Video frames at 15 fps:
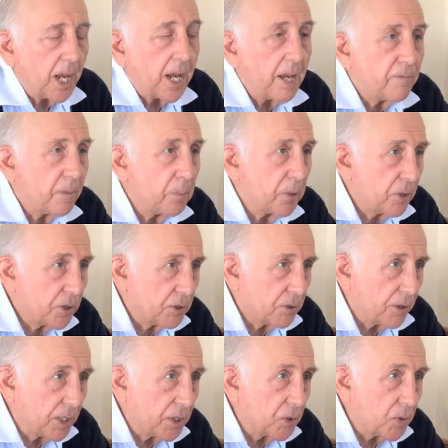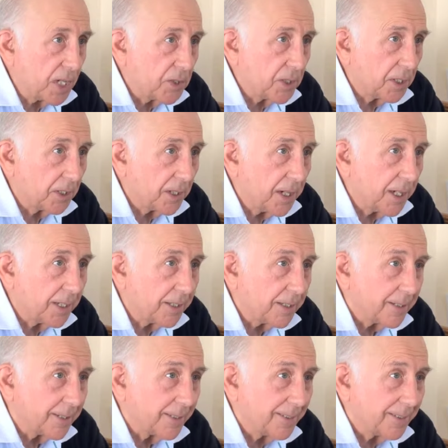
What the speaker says: have a personal interest in gardening